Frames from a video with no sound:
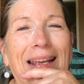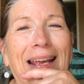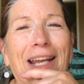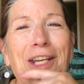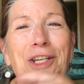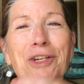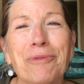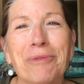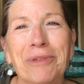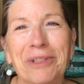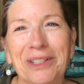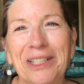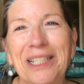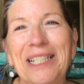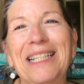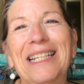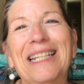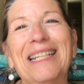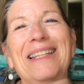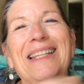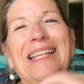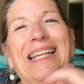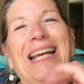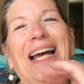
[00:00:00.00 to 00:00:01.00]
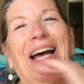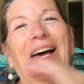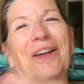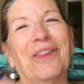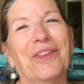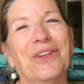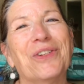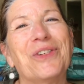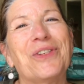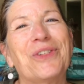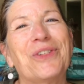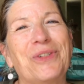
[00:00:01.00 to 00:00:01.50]
And you really need the
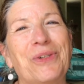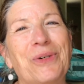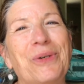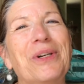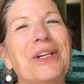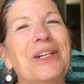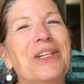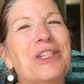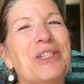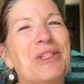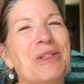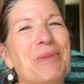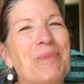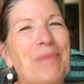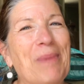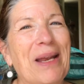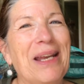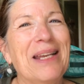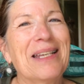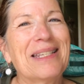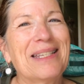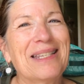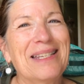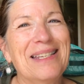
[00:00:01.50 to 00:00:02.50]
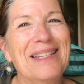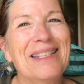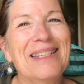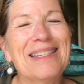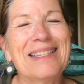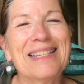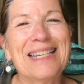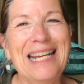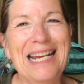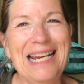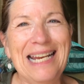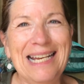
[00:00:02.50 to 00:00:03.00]
other storage
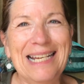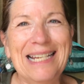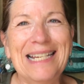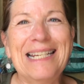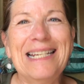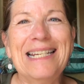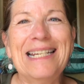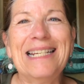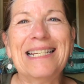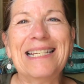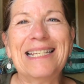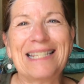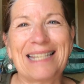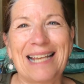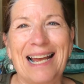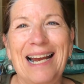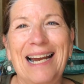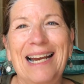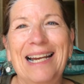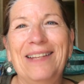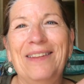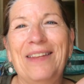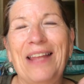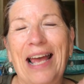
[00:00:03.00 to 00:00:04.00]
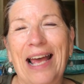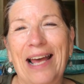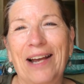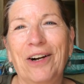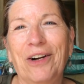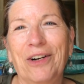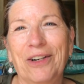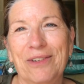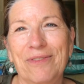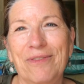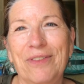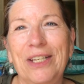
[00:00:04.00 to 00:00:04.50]
spaces inside that
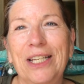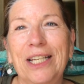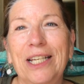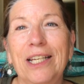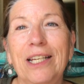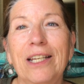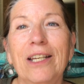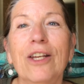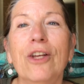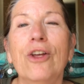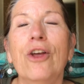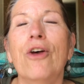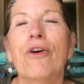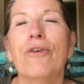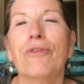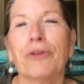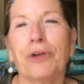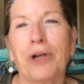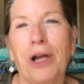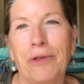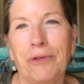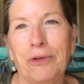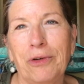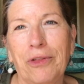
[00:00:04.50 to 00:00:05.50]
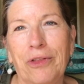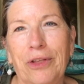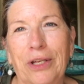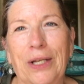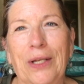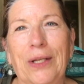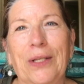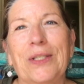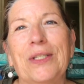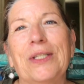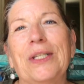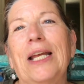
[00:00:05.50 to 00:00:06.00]
RV for other
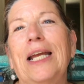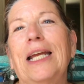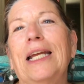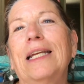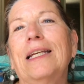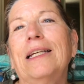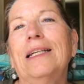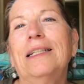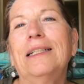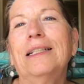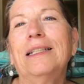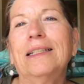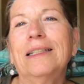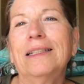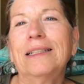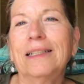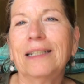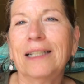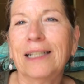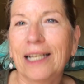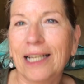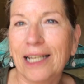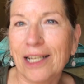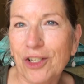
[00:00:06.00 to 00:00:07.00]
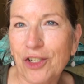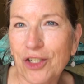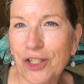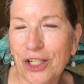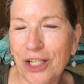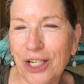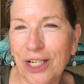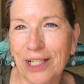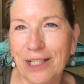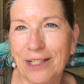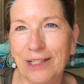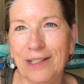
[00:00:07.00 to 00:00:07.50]
things like
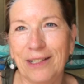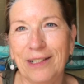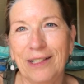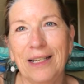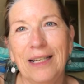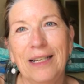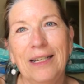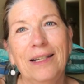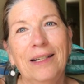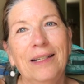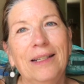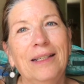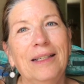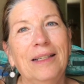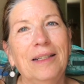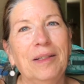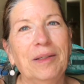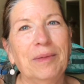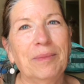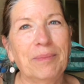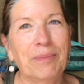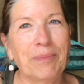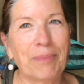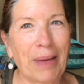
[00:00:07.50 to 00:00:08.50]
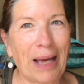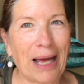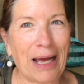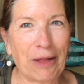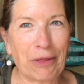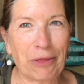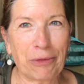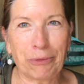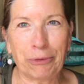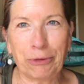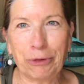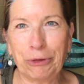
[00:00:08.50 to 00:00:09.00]
kitchen,
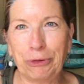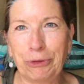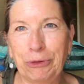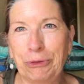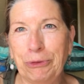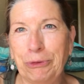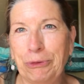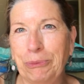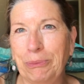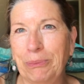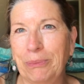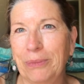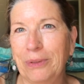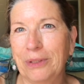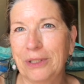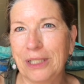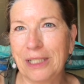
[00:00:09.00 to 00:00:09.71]
bathroom,